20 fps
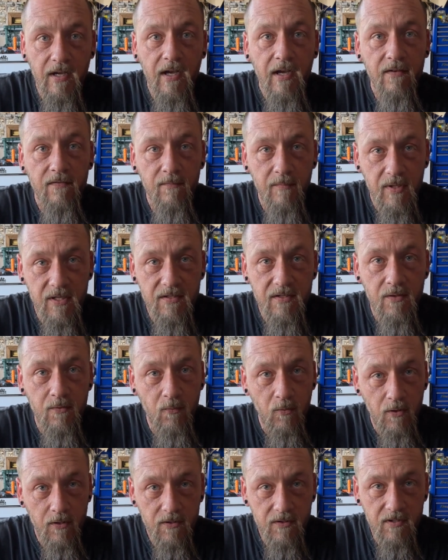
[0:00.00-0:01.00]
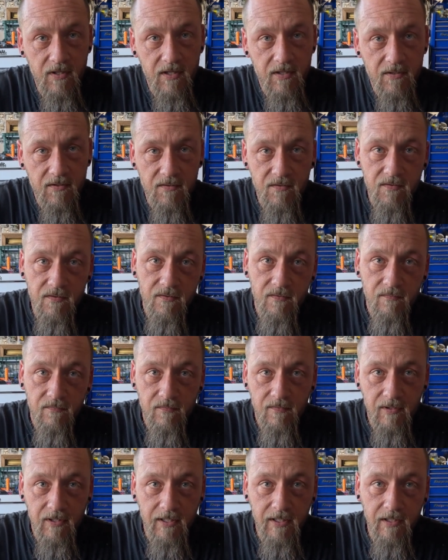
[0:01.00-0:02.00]
have messy workstations,
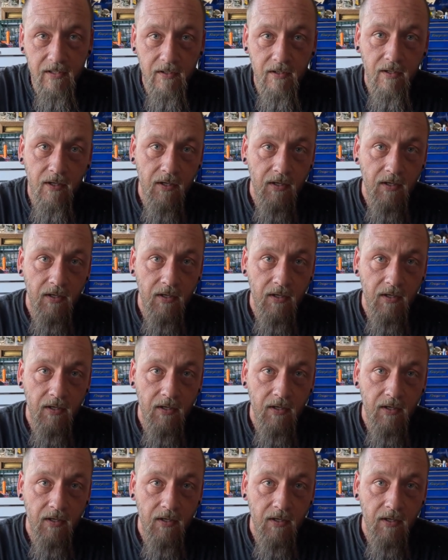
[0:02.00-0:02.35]
like